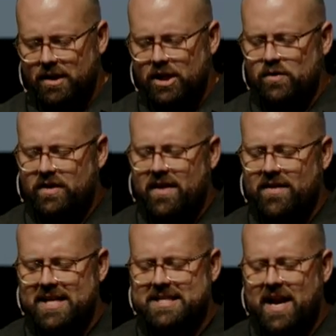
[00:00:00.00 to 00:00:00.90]
You've given
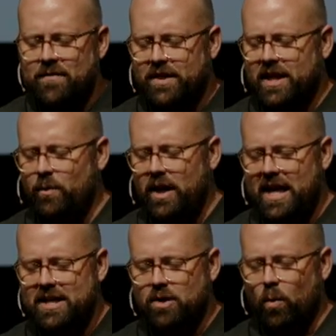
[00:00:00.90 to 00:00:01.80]
us everything we
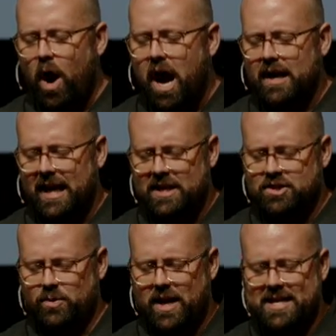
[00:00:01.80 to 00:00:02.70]
need to walk
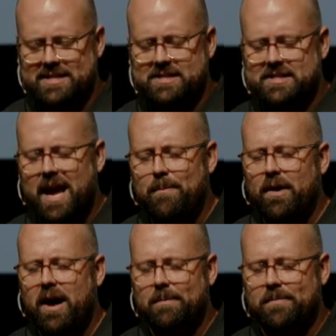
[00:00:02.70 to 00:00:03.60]
into it and to step
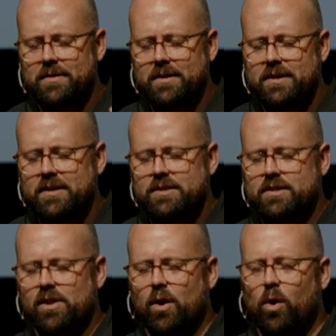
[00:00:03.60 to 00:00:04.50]
up
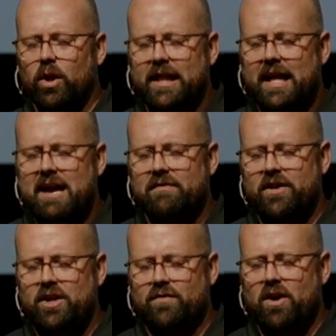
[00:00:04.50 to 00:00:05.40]
to the holy life that
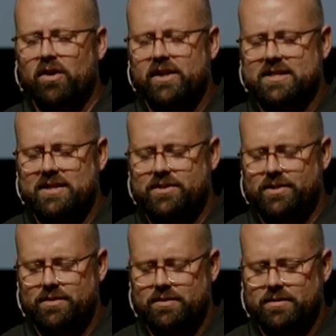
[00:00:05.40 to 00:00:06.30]
you've called us
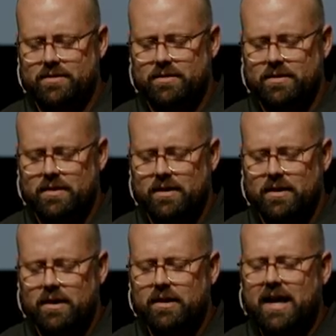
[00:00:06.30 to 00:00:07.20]
into.
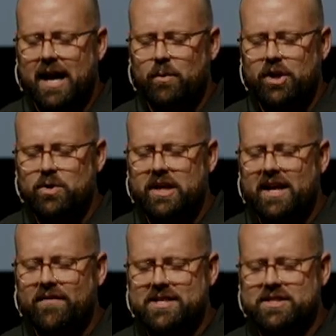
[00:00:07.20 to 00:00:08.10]
God, would you
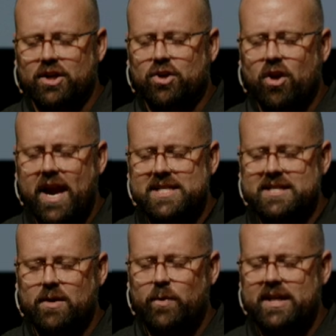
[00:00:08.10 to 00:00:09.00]
give us the grace
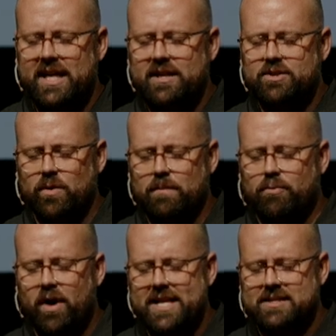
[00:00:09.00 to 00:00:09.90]
that we need to
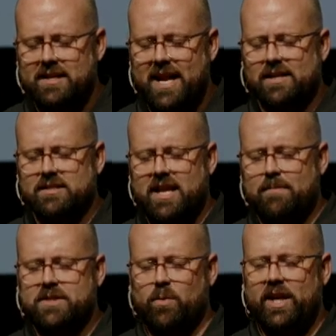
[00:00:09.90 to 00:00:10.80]
embrace the next
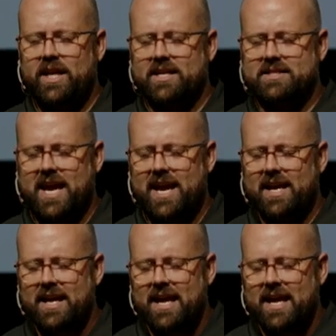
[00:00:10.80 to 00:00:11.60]
steps that we need to take?